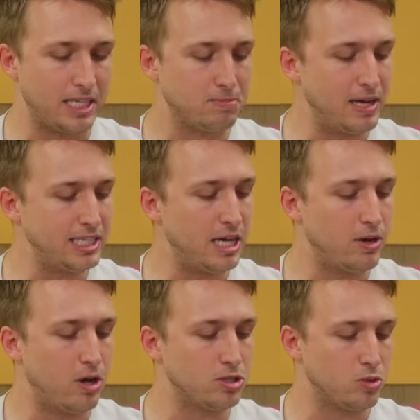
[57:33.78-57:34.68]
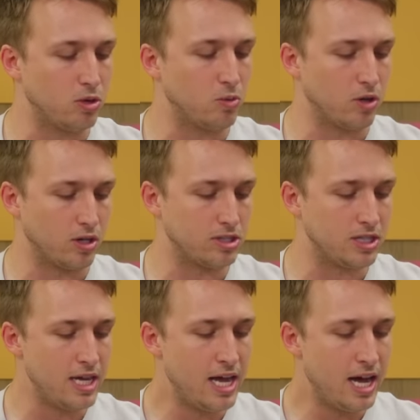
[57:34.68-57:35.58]
explains how it all sort of works.
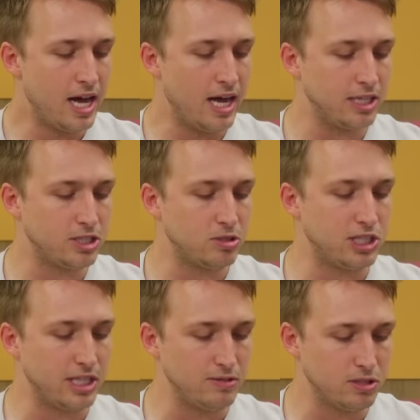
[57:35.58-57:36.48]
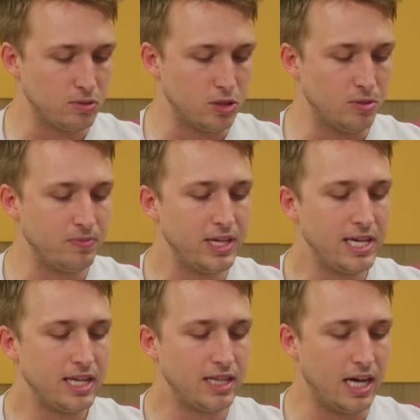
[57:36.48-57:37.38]
So she leaves the room,
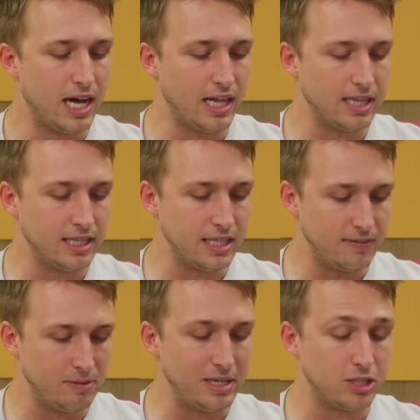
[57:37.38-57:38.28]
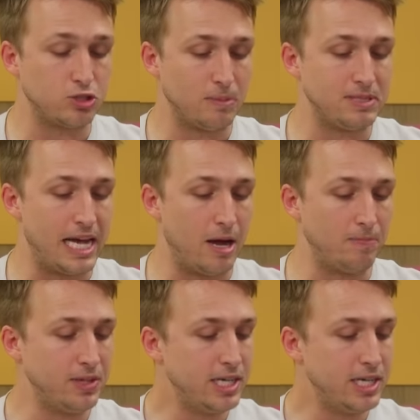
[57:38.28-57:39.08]
leaving me to strip down.